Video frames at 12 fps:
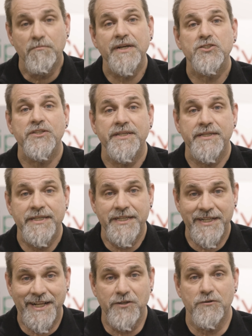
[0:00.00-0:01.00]
much
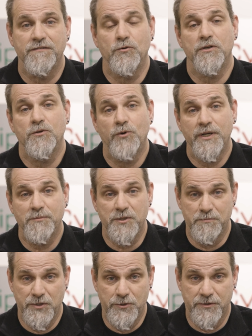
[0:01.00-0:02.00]
easier for a quantum
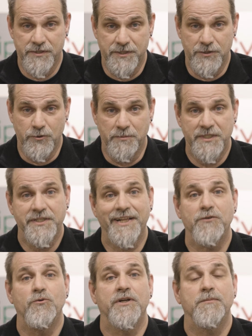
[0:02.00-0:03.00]
computer to do because
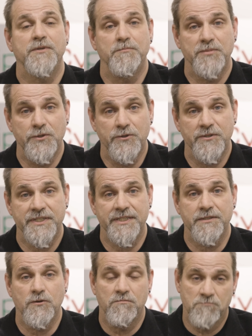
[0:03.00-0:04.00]
a quantum computer
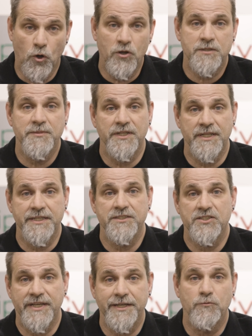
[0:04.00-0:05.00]
can ultimately
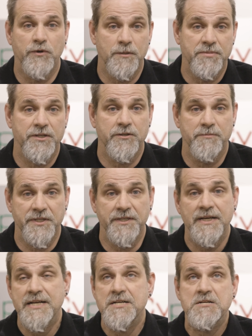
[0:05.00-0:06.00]
take what appear to be,
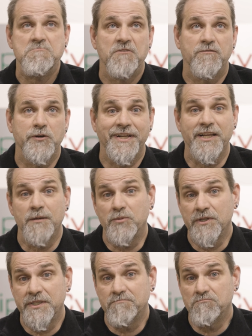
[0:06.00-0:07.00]
for
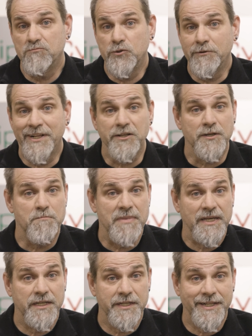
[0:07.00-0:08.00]
example, in using a
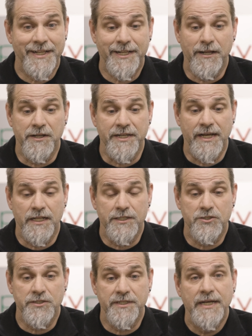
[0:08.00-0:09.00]
maze
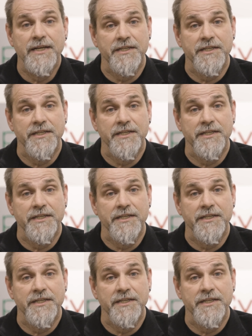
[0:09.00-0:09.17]
analogy,